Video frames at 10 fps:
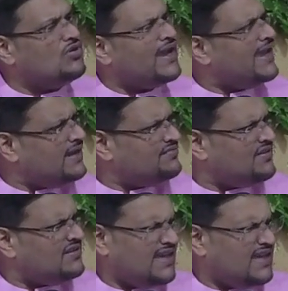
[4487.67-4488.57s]
an
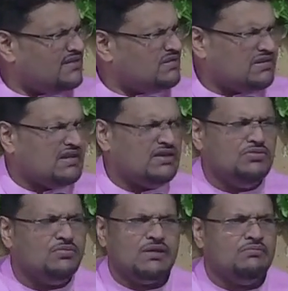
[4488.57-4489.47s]
elephant head with a
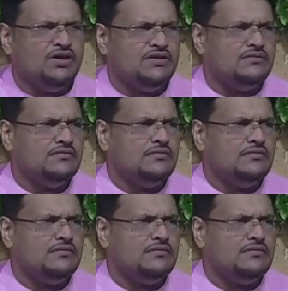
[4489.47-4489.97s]
human body.